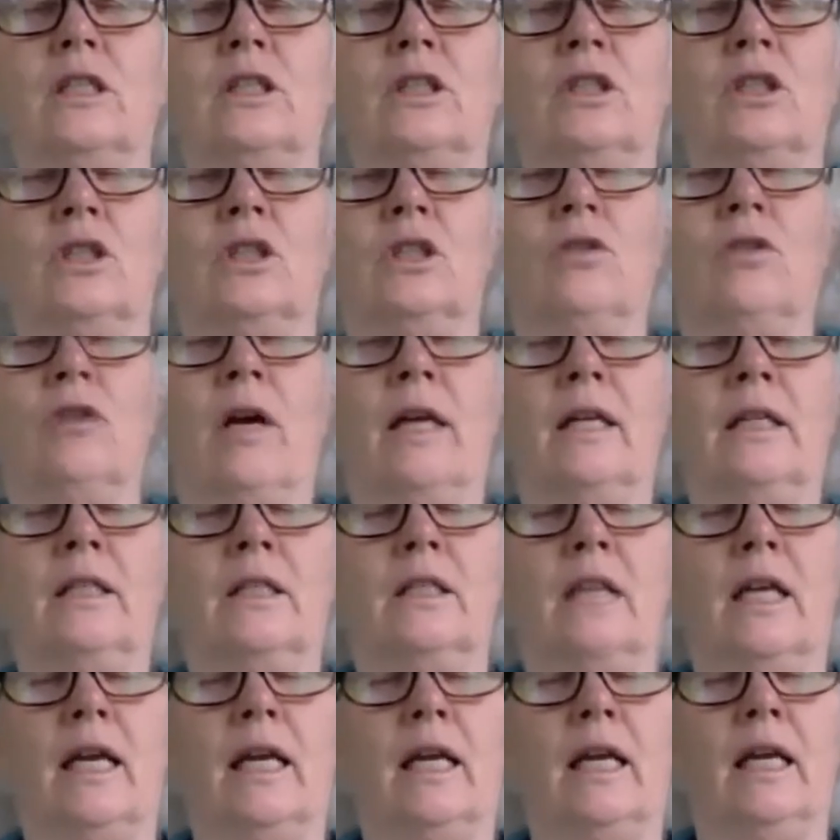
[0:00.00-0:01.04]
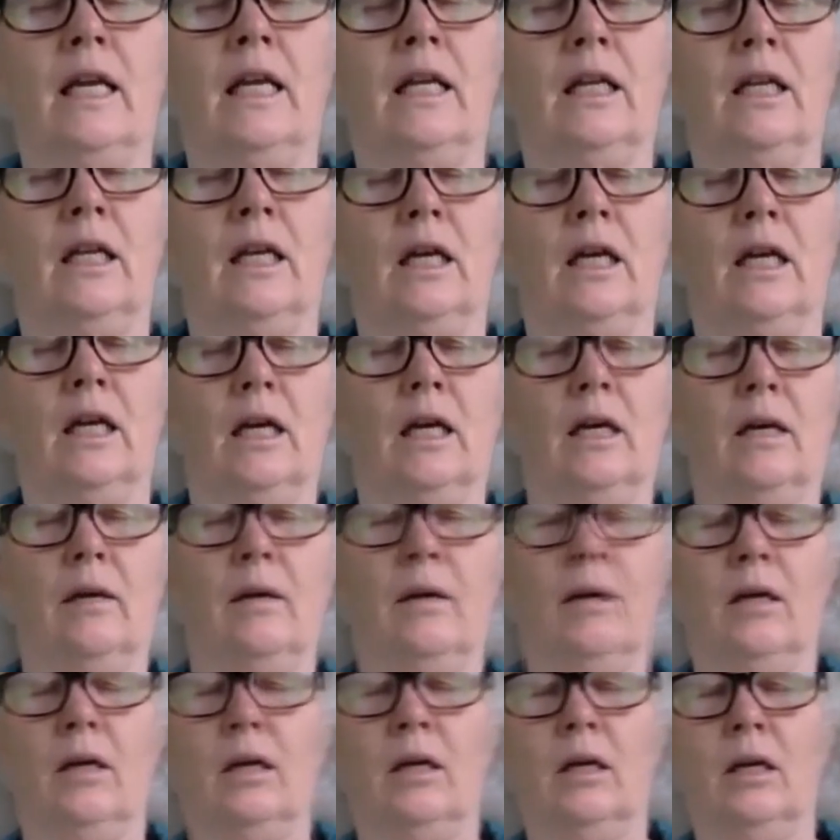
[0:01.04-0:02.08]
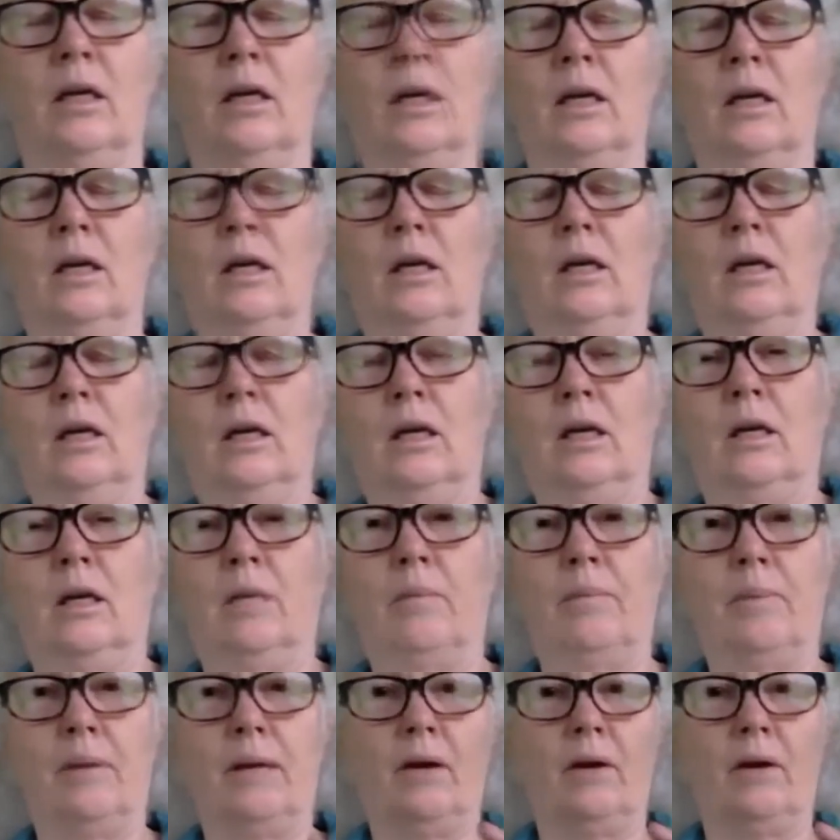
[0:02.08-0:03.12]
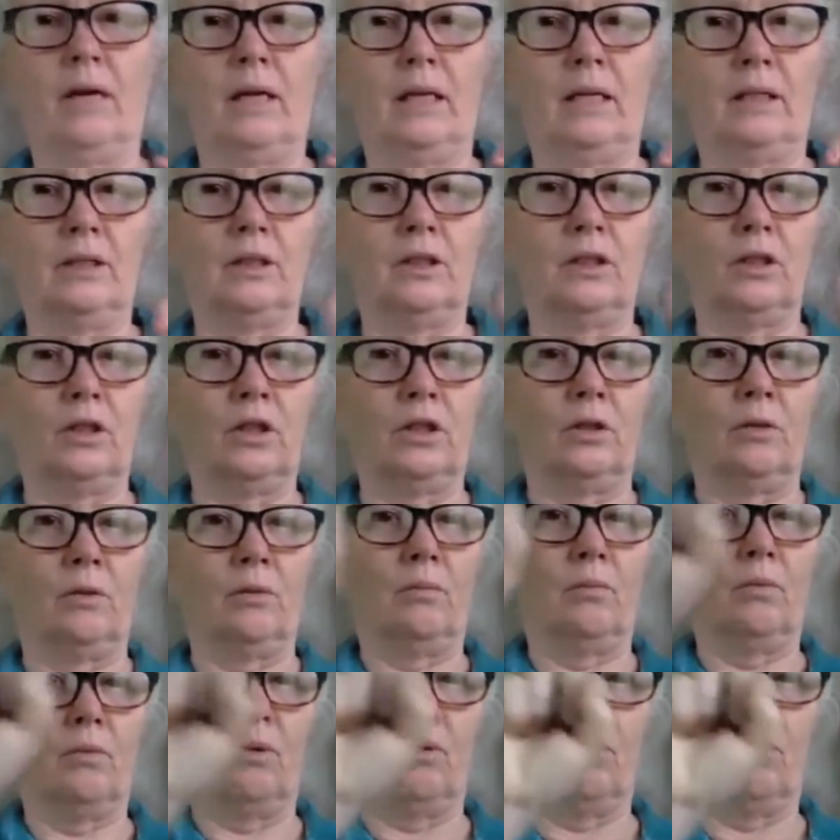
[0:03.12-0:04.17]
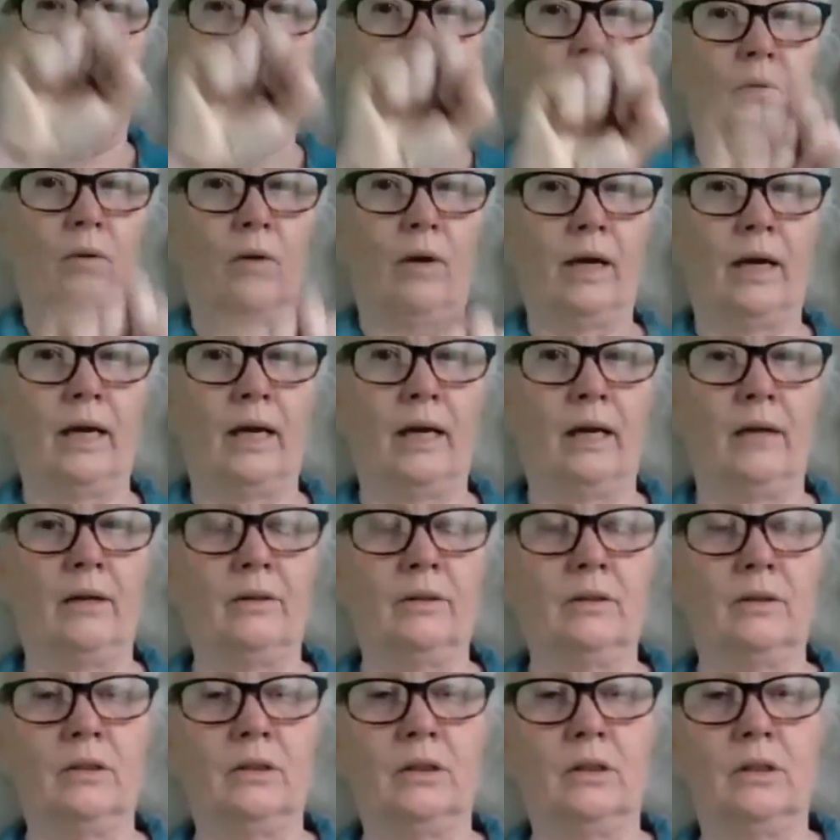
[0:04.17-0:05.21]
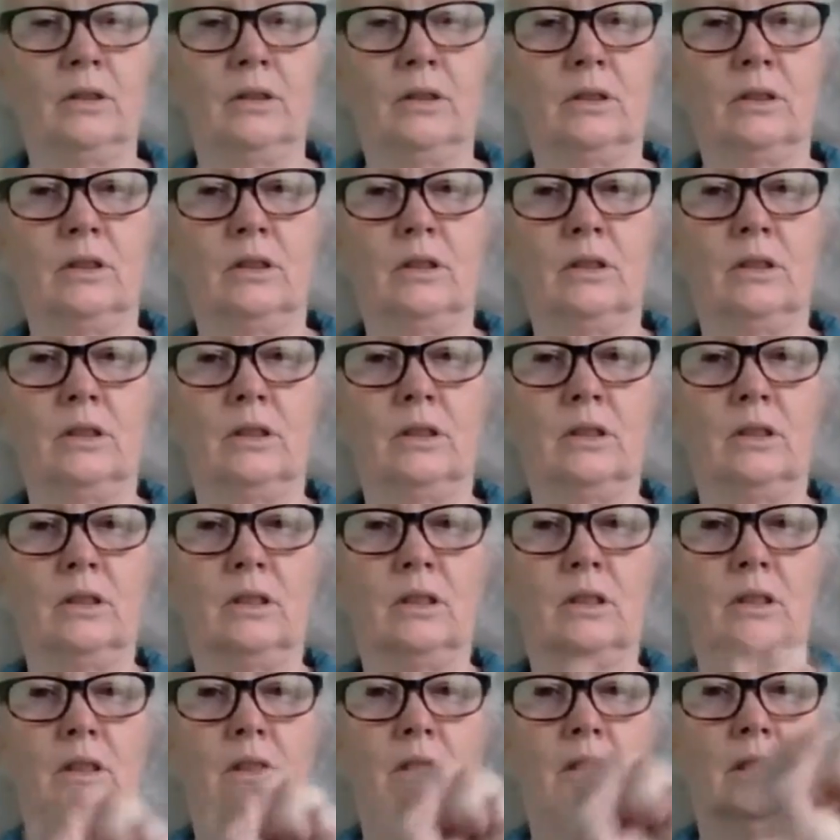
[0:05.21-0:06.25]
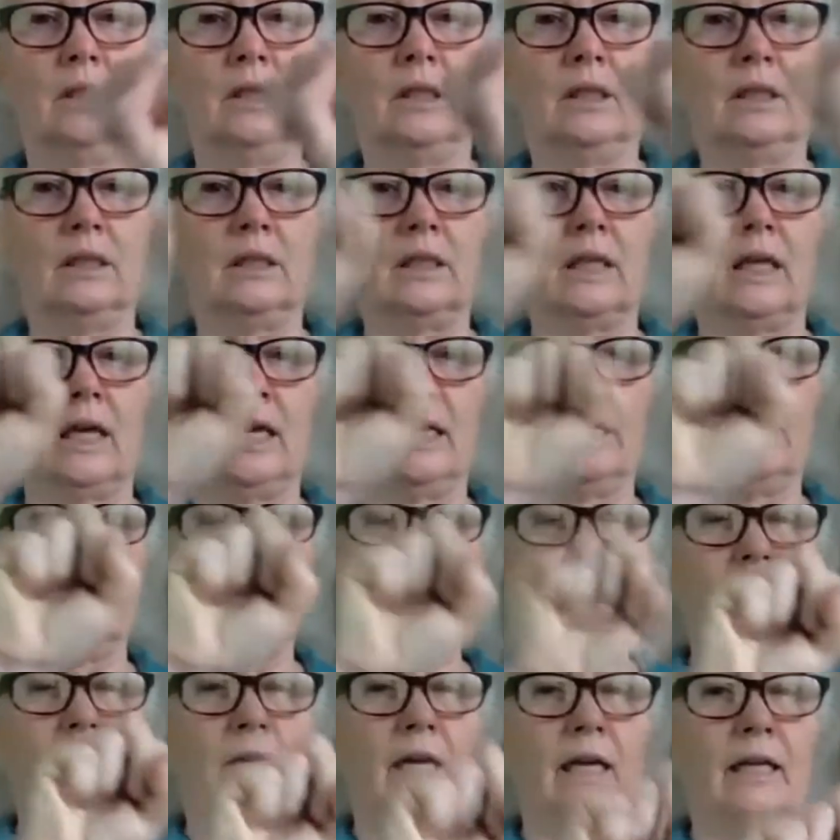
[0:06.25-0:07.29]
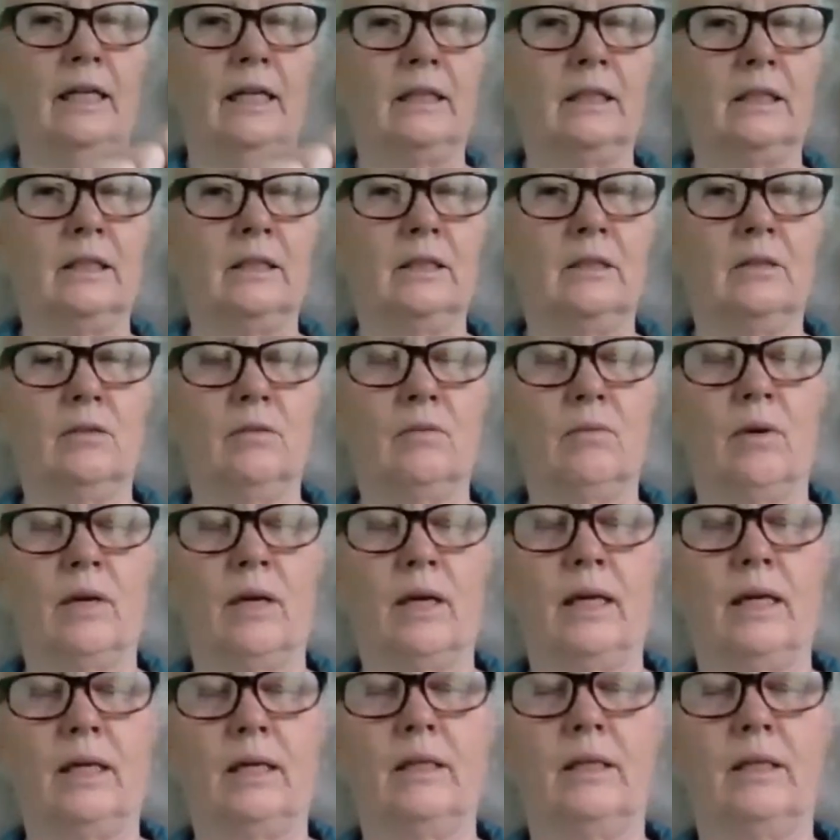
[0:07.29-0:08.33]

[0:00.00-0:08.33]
just try taking uh, a parallel circle around in a side to side way.